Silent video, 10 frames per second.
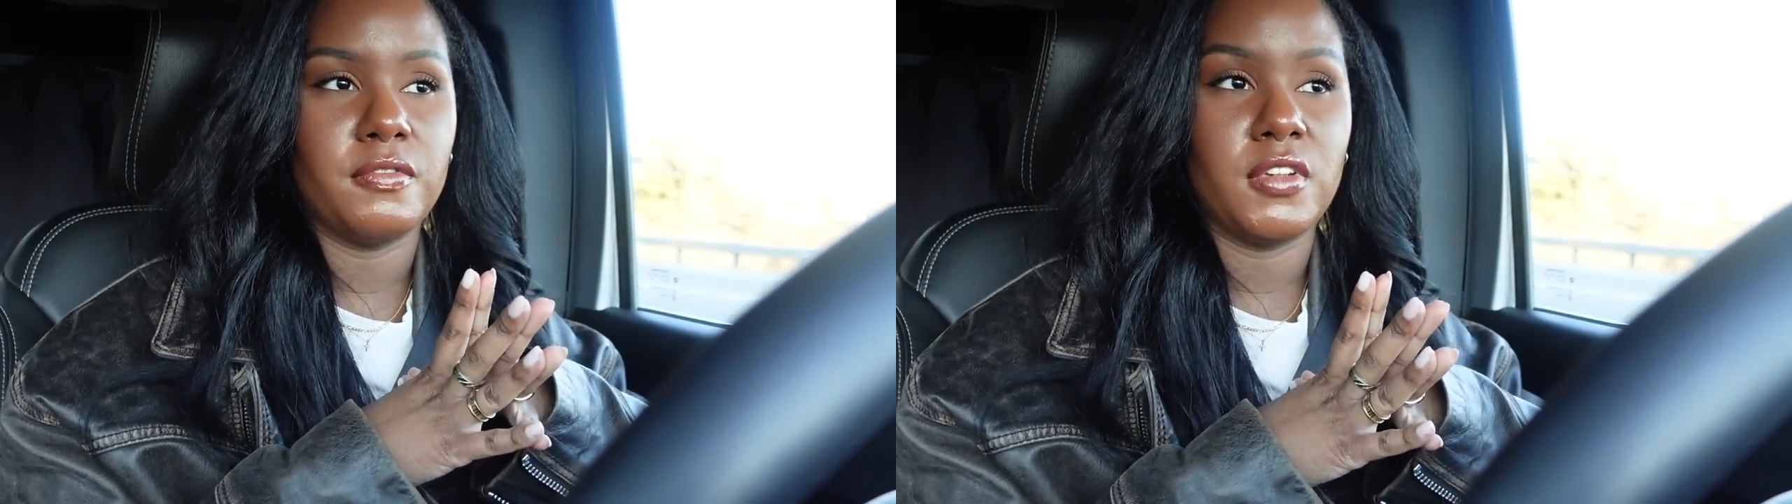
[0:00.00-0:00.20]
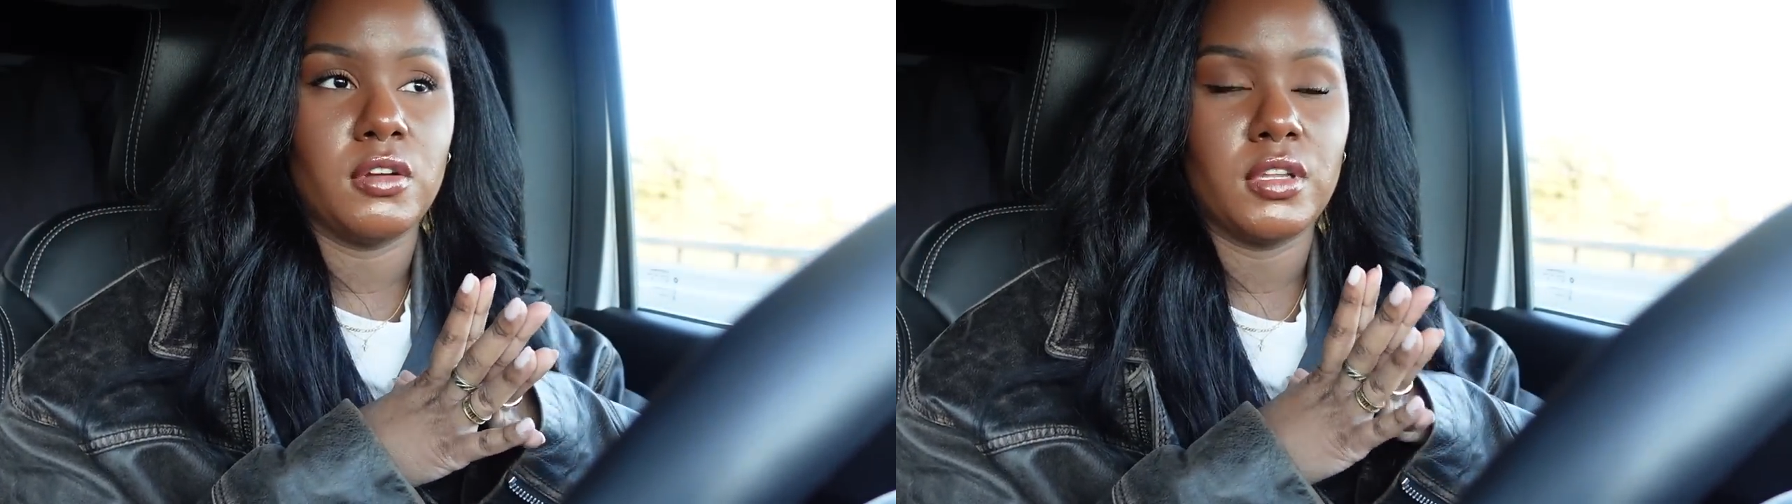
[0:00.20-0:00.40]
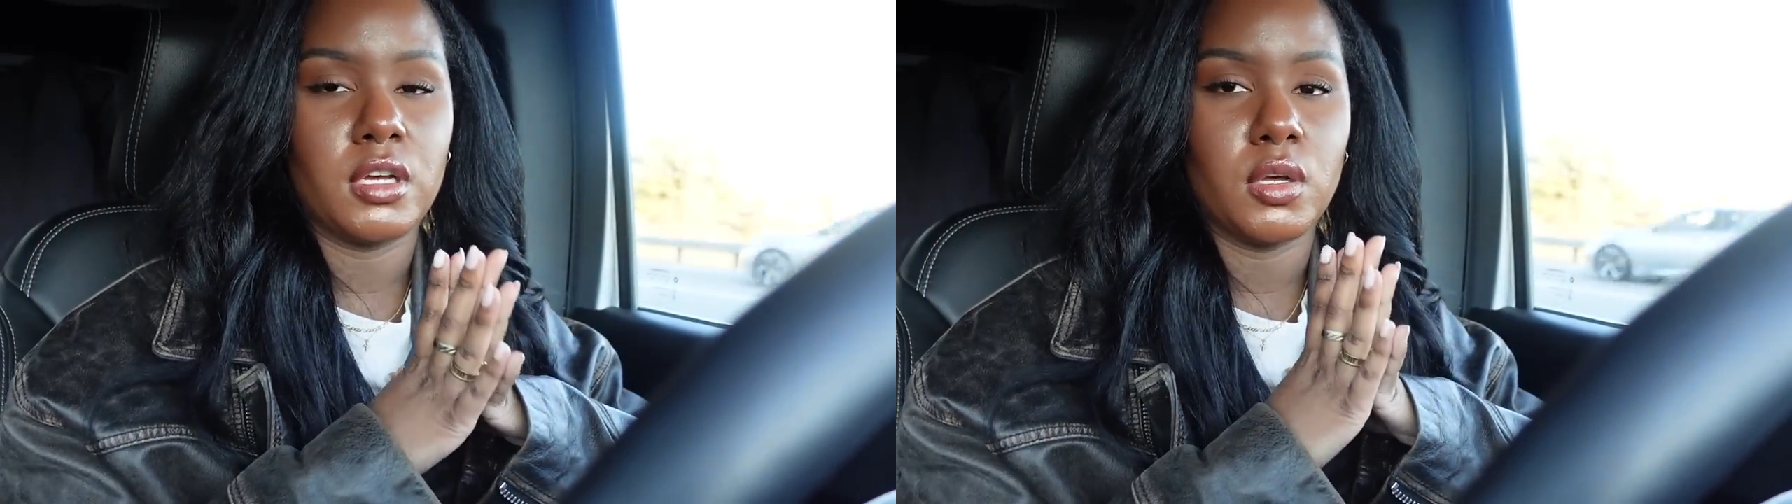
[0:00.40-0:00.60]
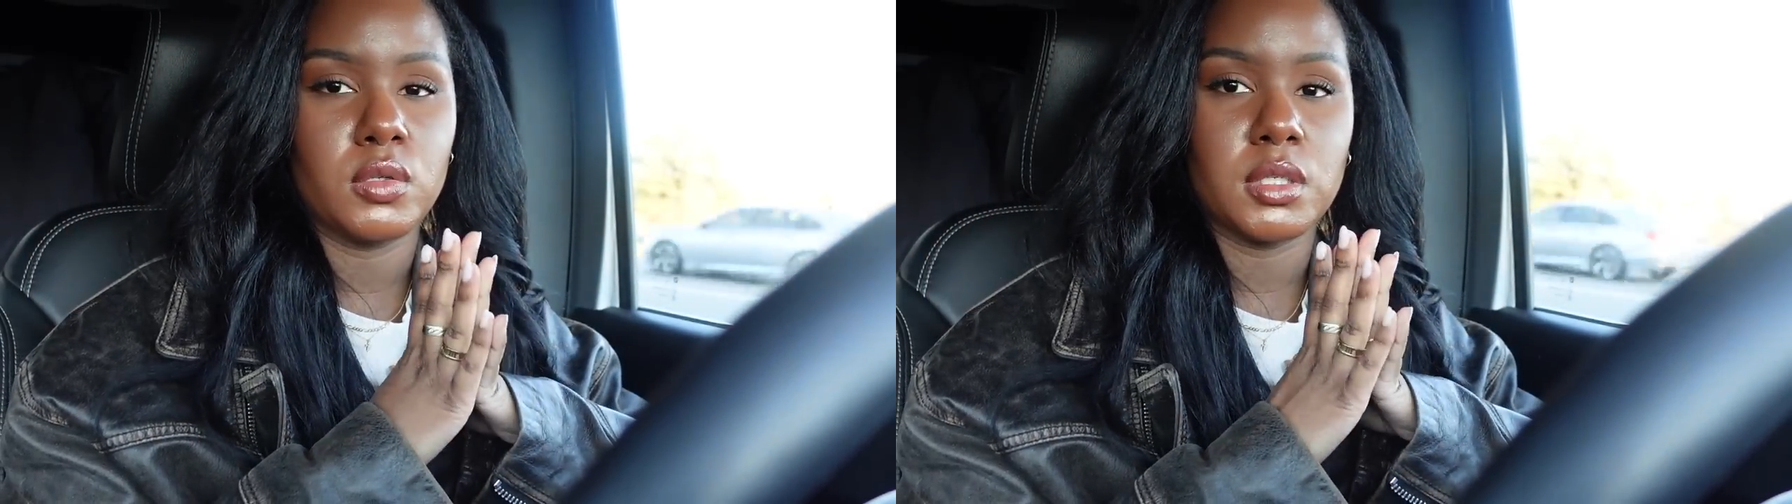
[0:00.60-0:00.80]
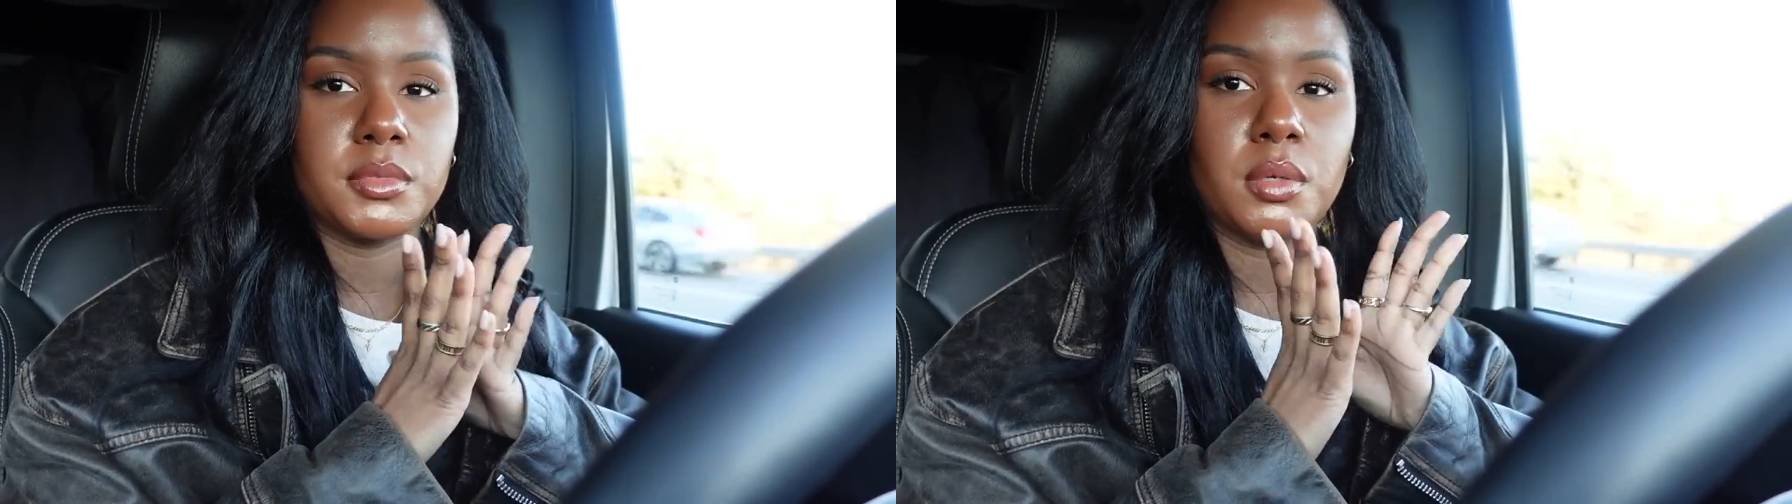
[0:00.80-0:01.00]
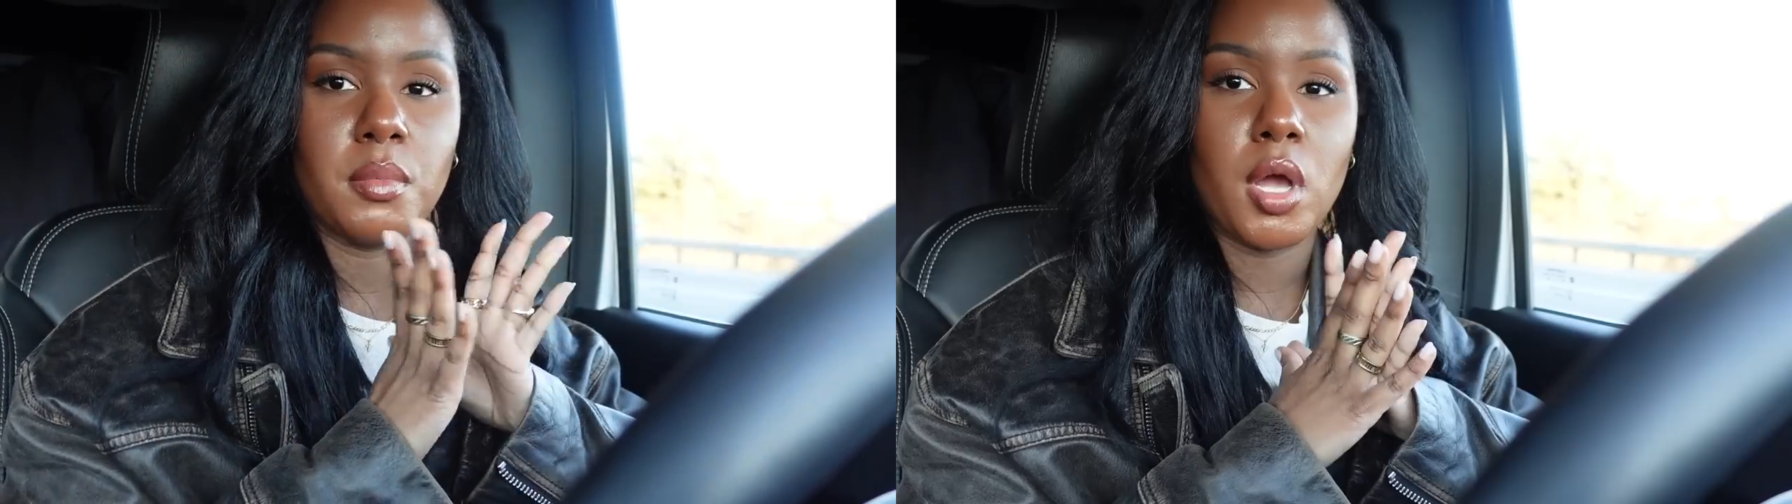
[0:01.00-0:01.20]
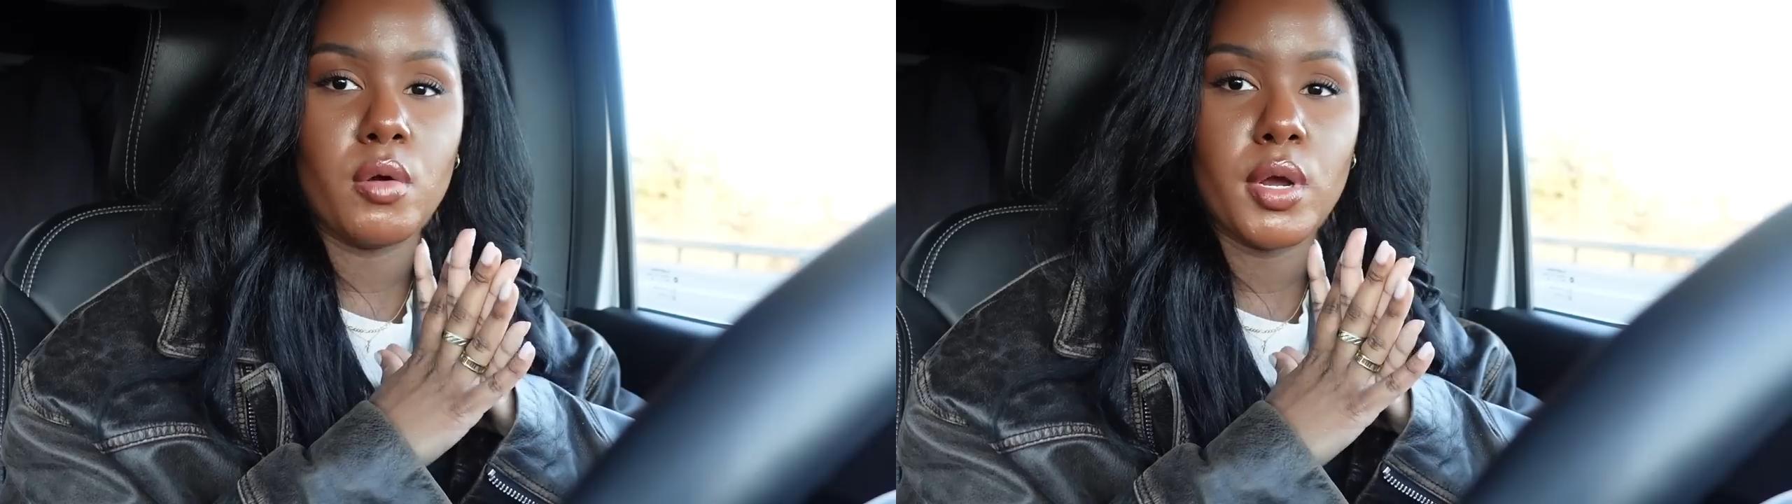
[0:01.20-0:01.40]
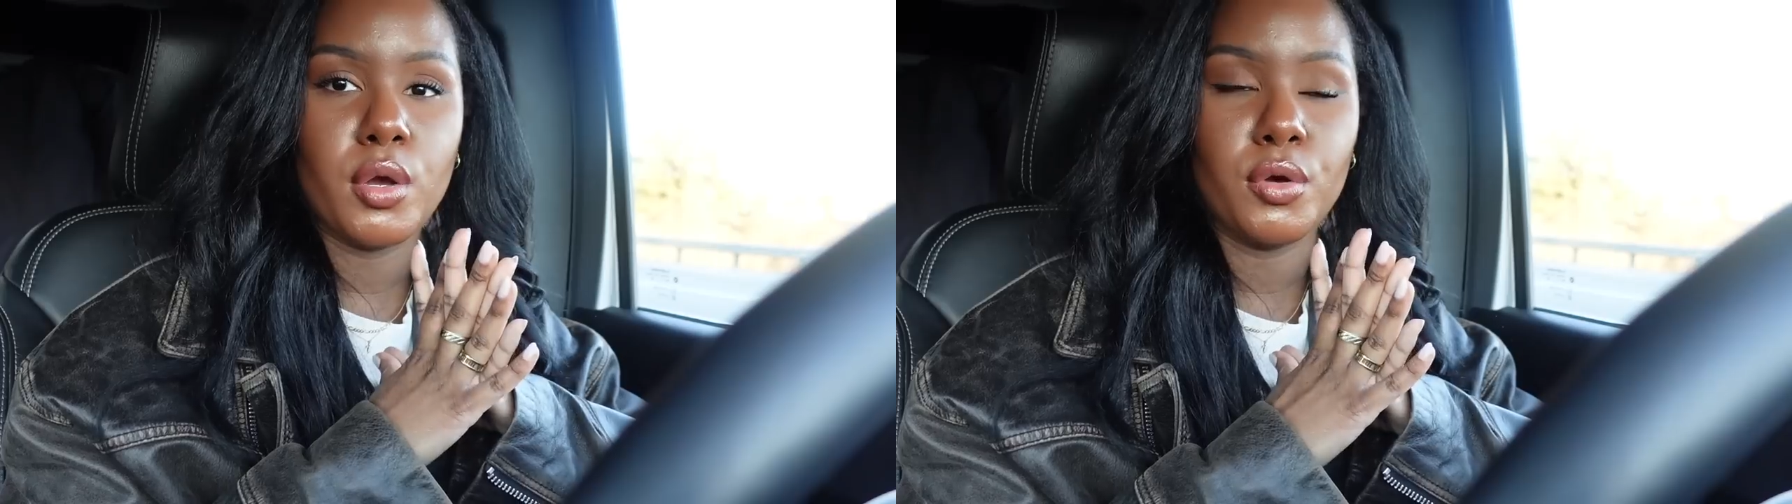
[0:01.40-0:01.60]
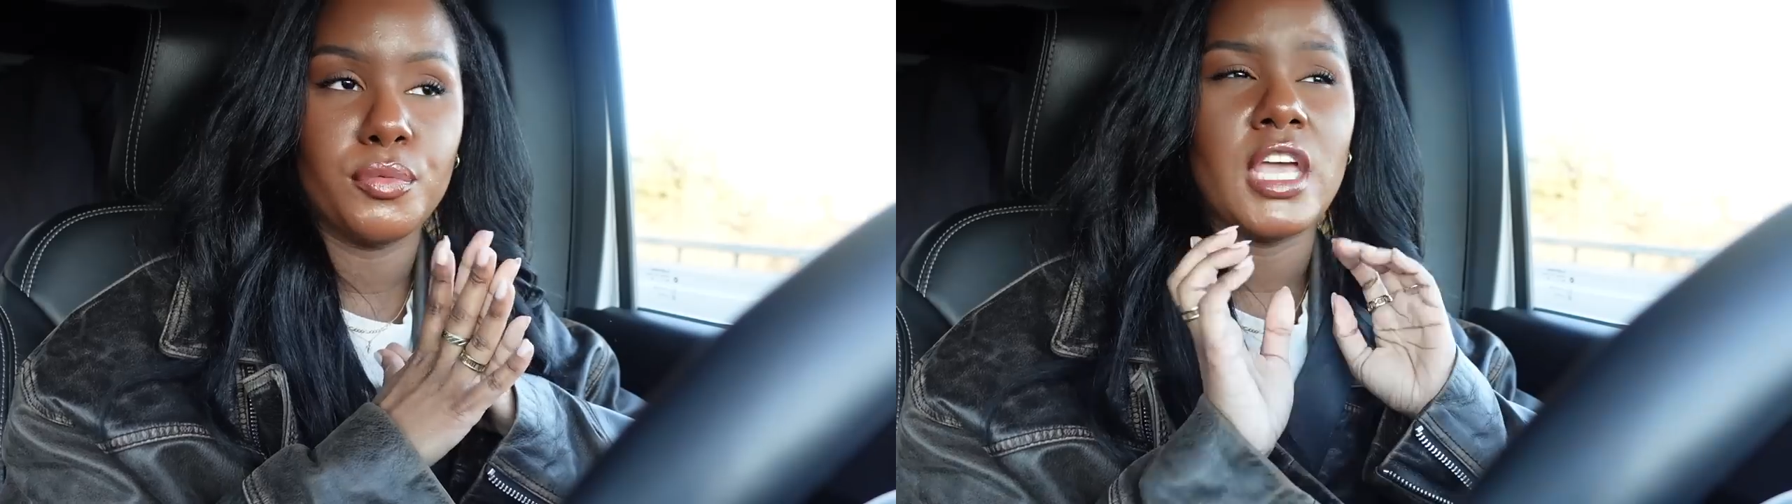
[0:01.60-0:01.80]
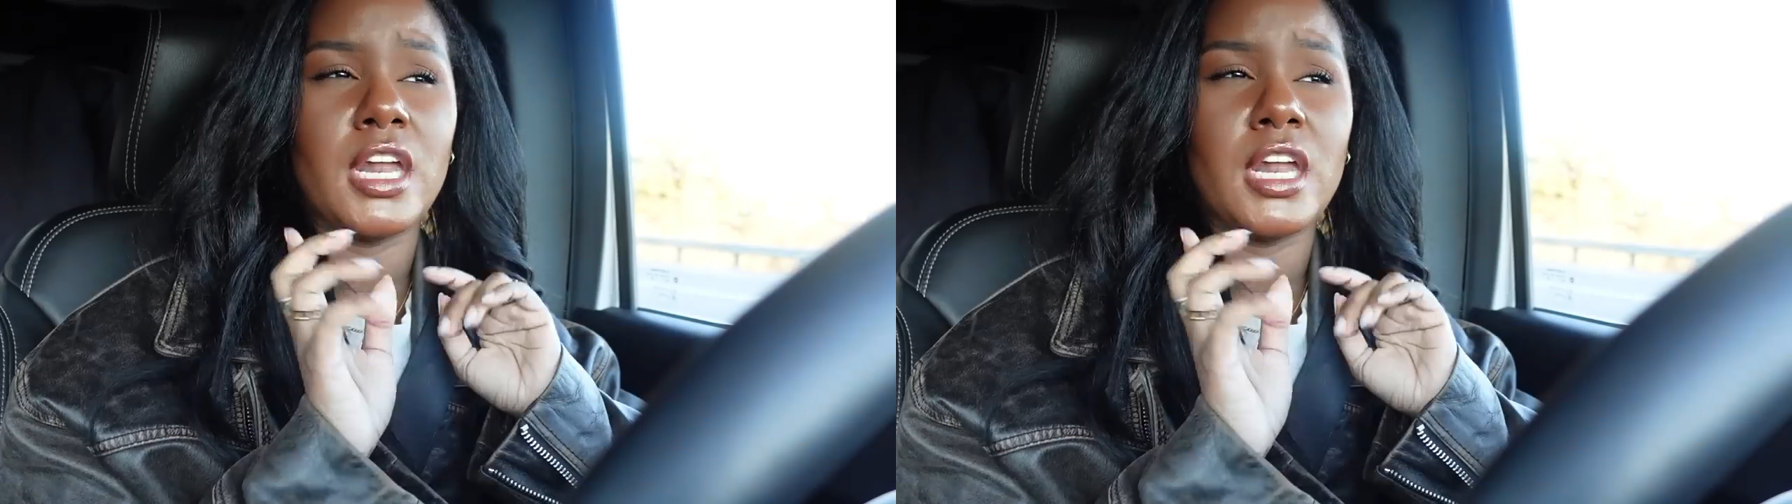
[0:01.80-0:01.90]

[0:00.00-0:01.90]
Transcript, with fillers: the video that goes up tomorrow